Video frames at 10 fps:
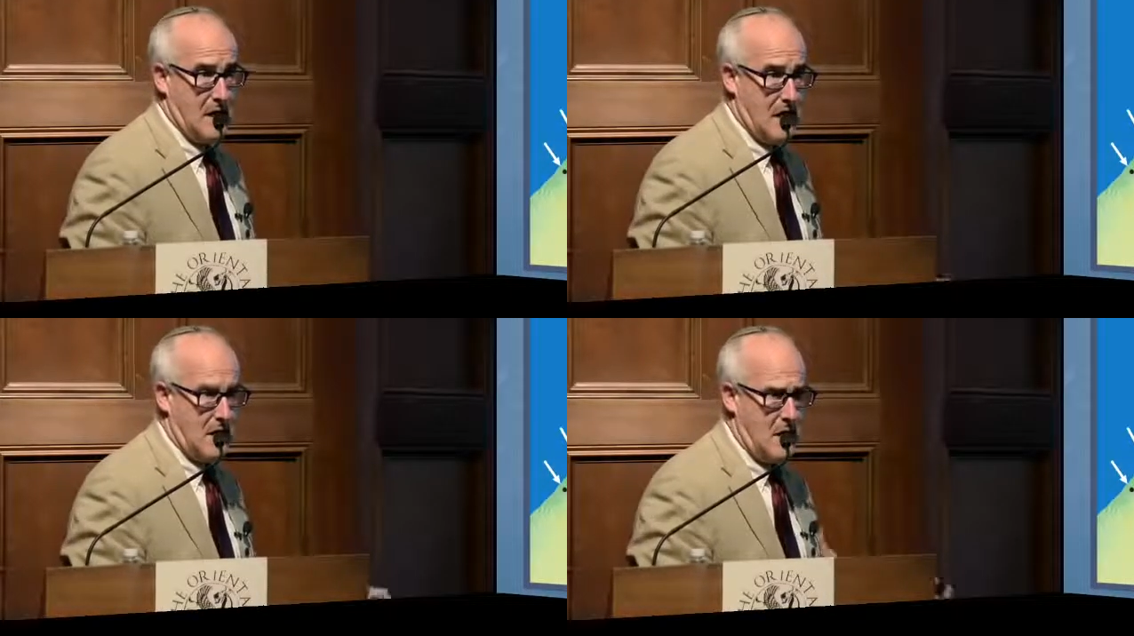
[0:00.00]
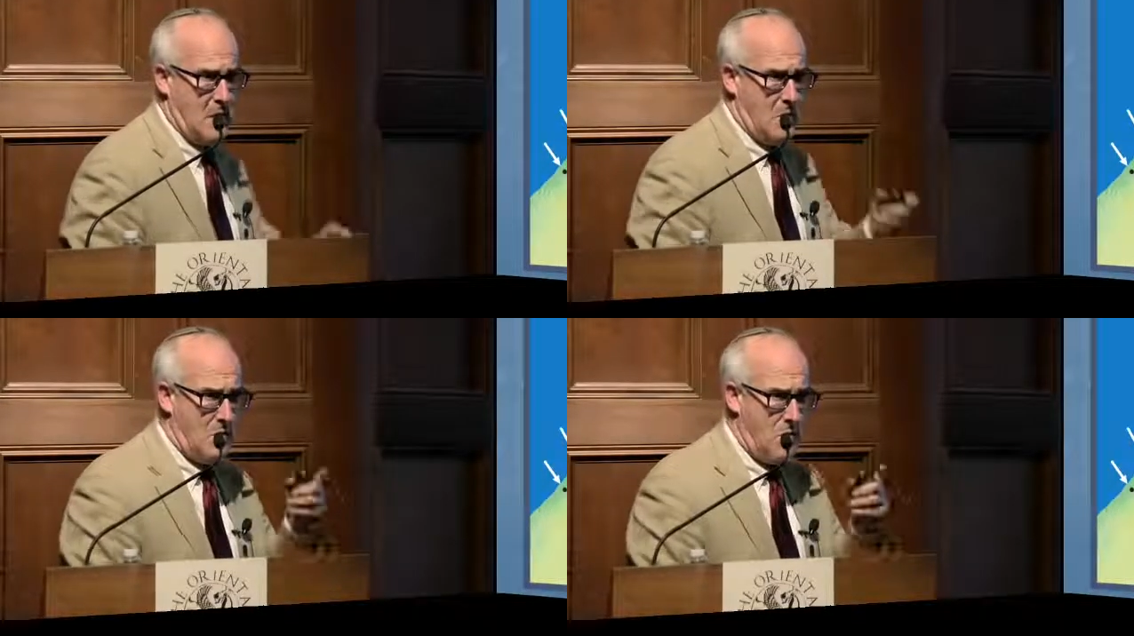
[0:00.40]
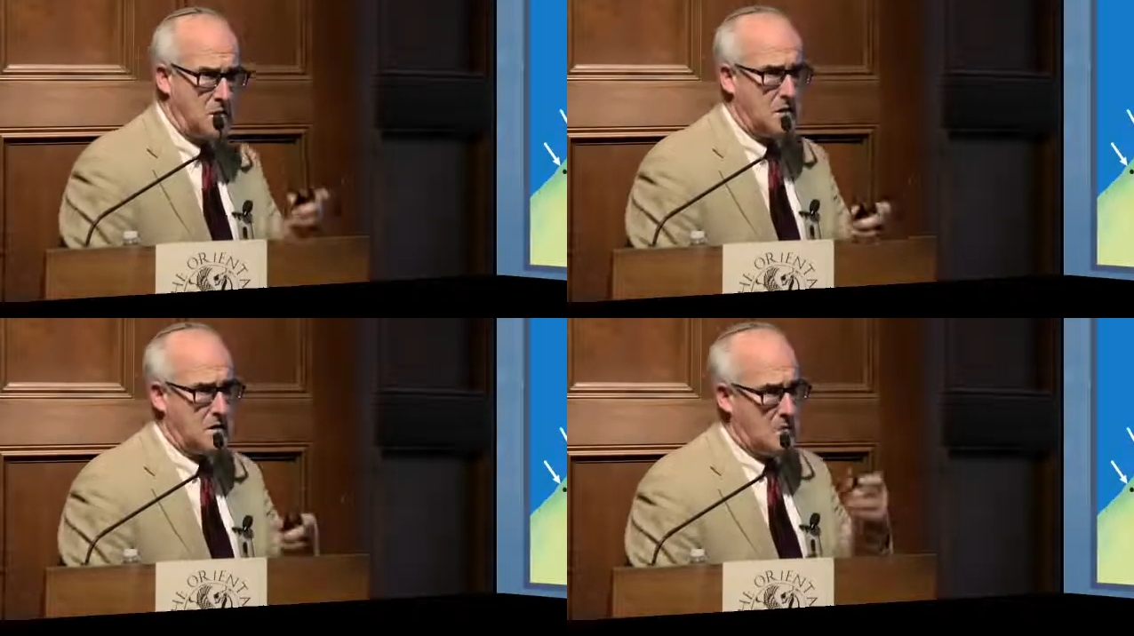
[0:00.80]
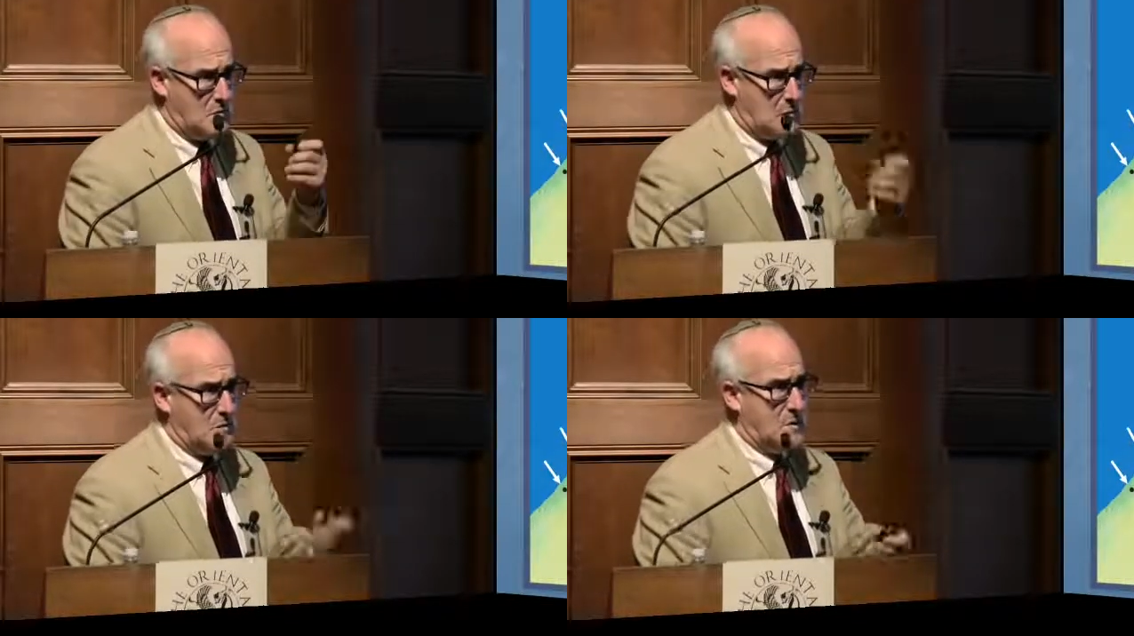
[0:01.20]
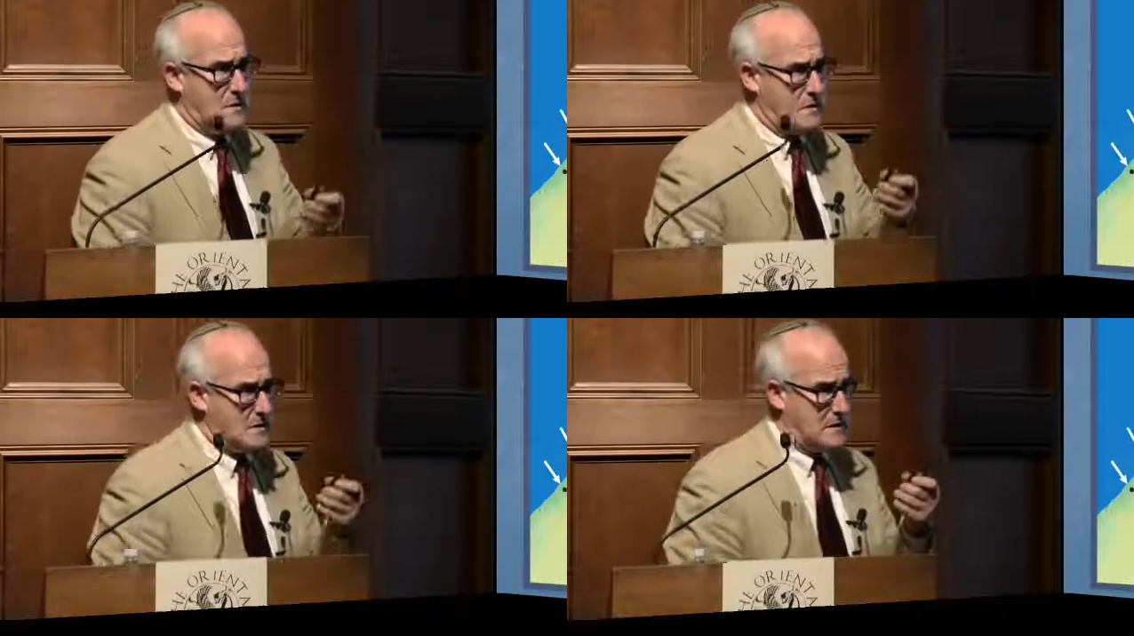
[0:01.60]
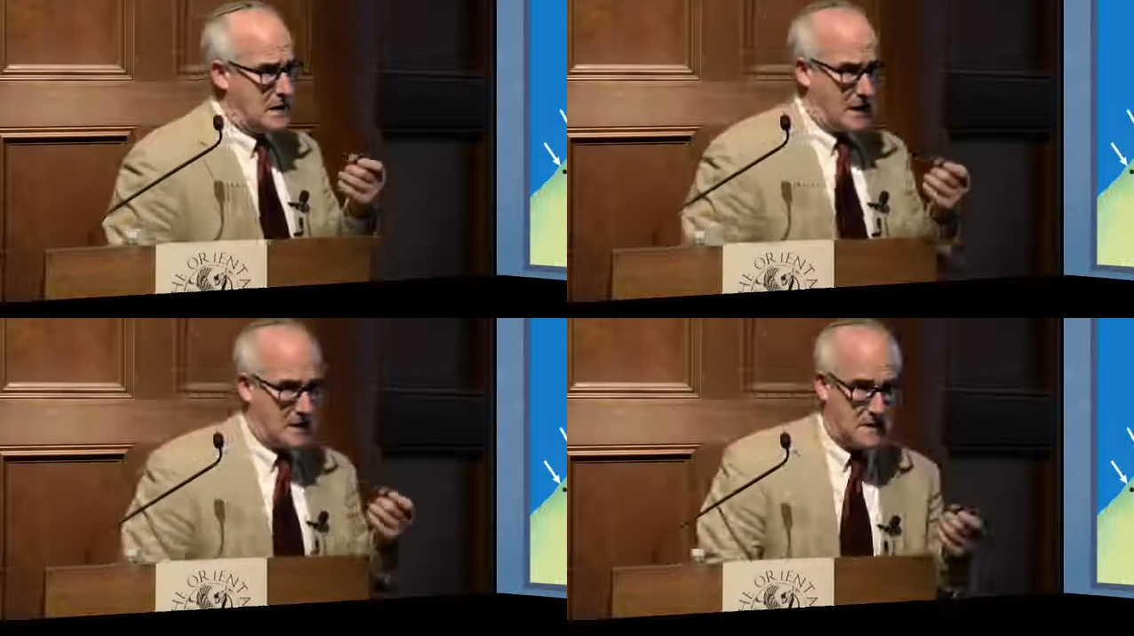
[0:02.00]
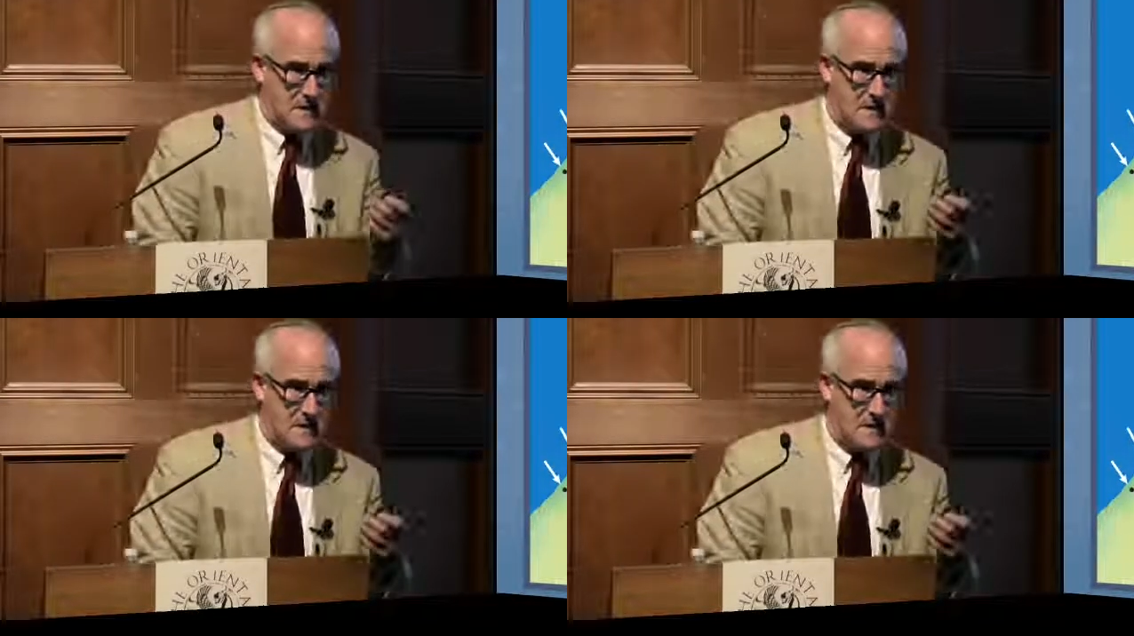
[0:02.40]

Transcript: And most of the biblical texts